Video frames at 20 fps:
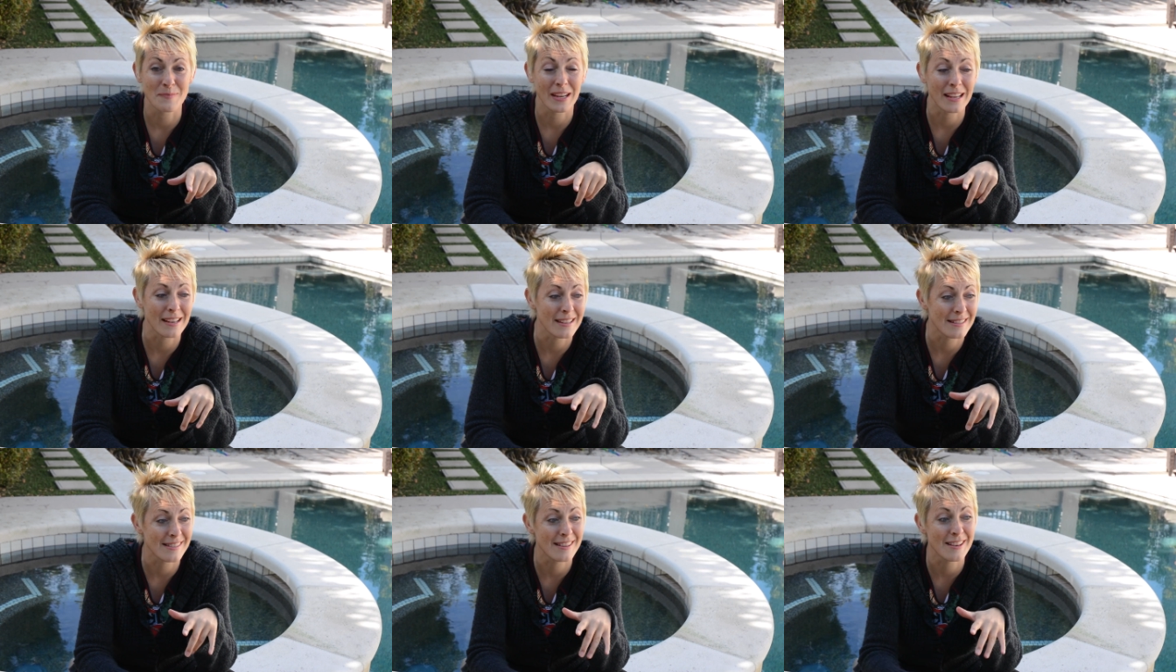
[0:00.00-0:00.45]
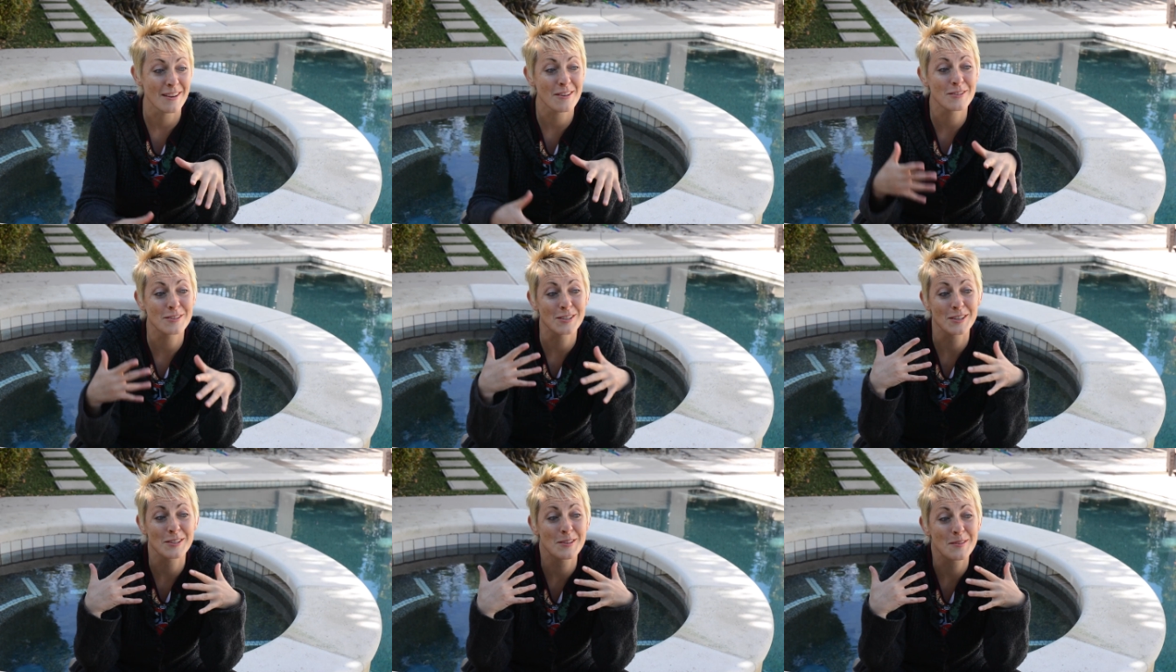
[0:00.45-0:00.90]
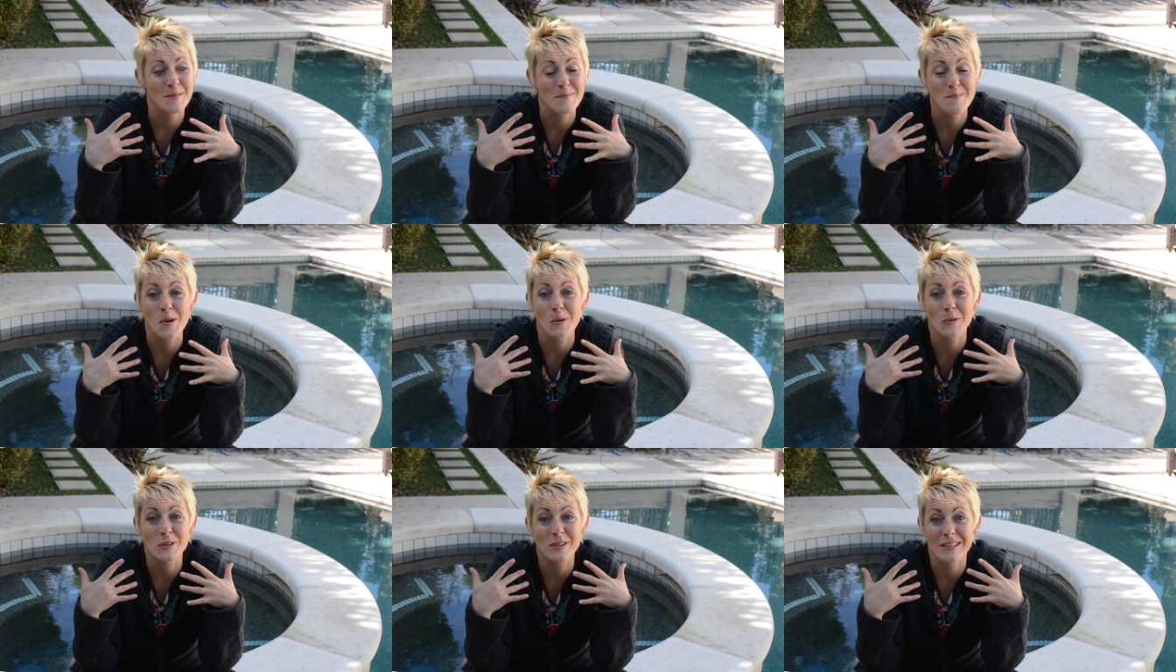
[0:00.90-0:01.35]
because they're just the
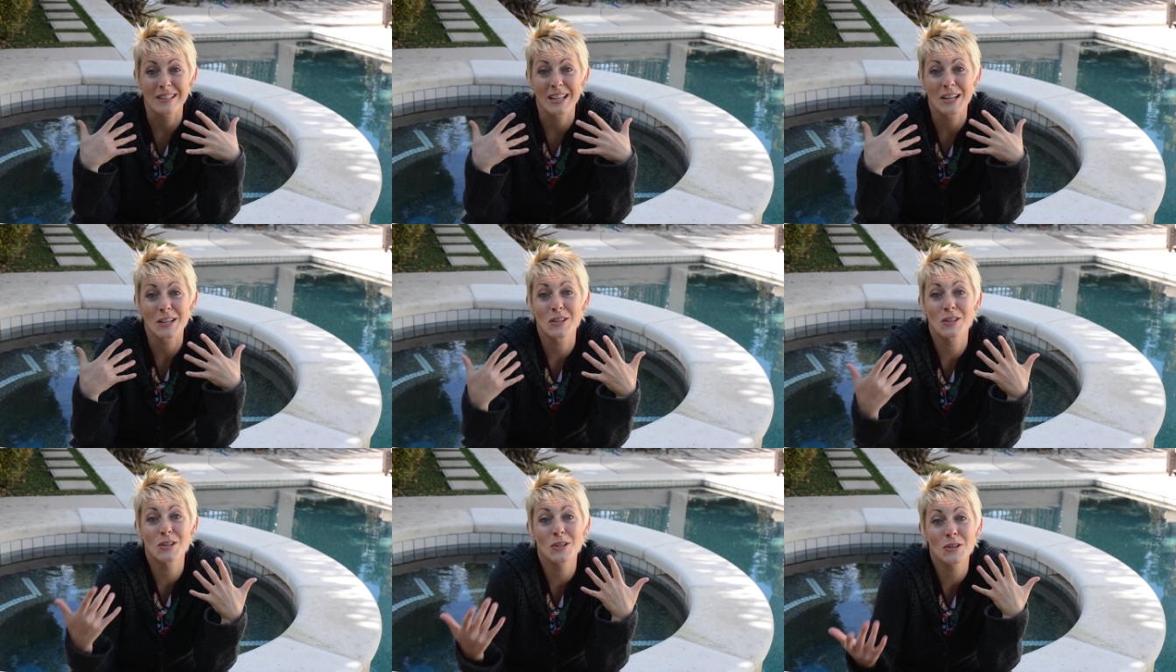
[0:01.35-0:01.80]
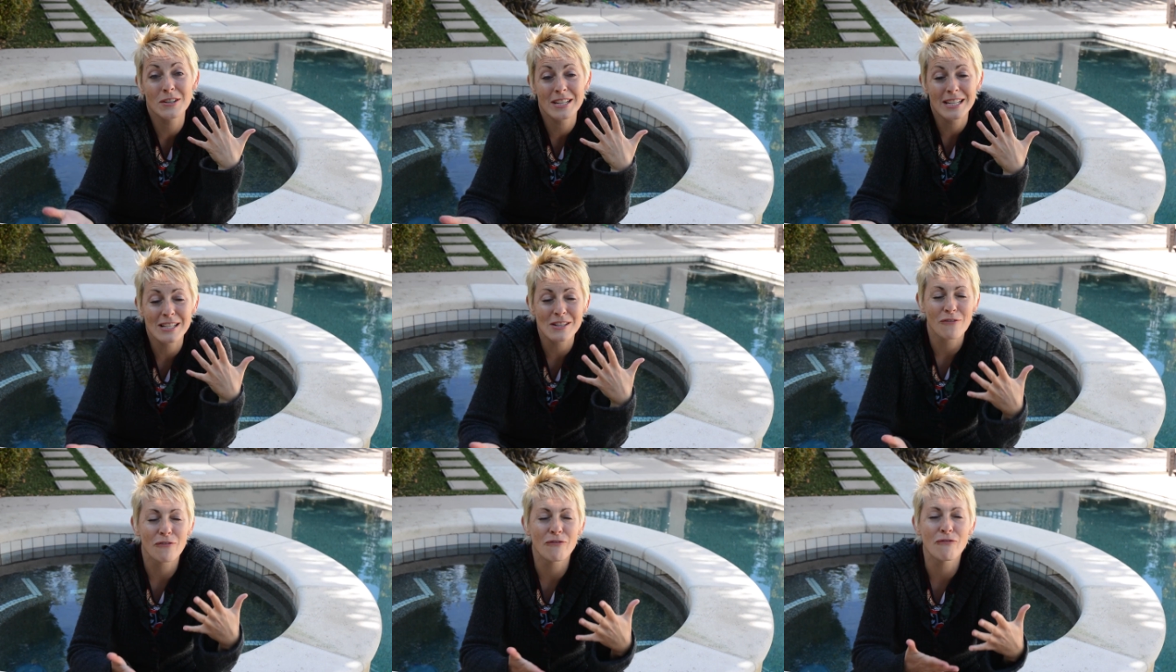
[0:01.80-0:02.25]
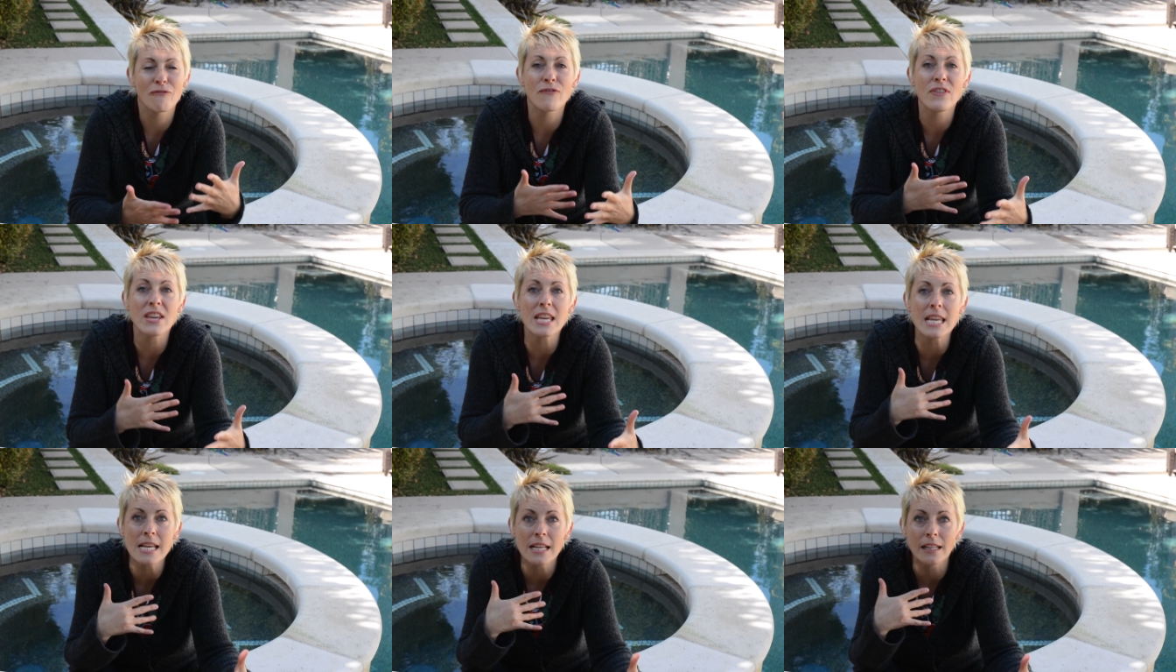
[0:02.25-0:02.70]
most luxurious
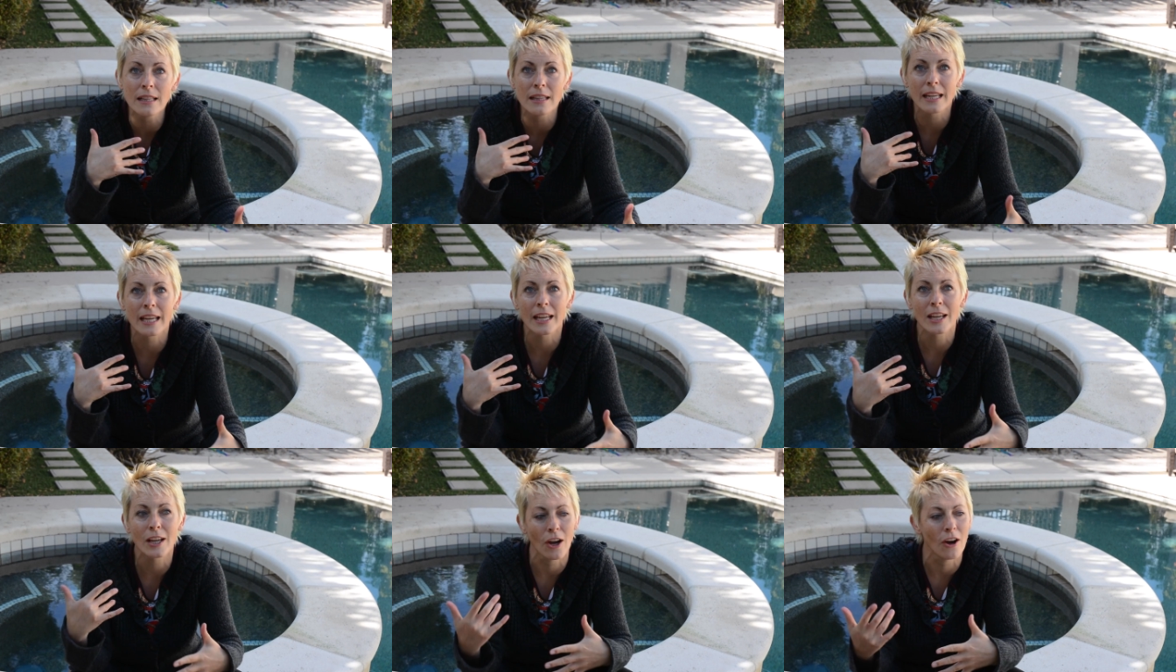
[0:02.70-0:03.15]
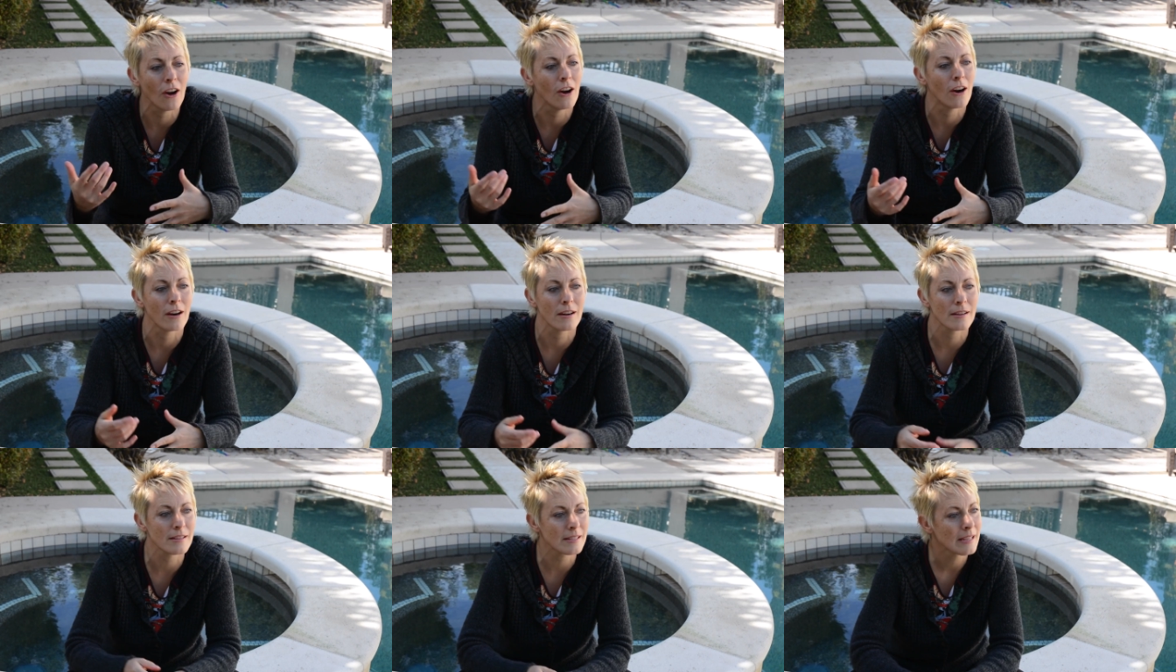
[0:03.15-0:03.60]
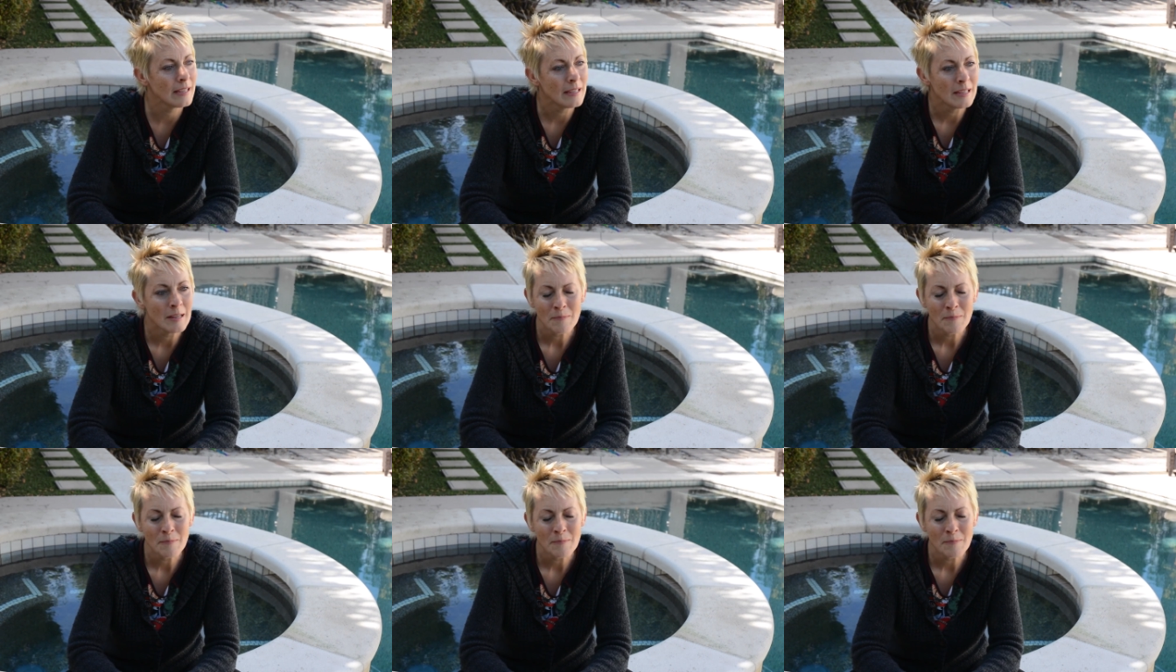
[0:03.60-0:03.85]
feeling cars.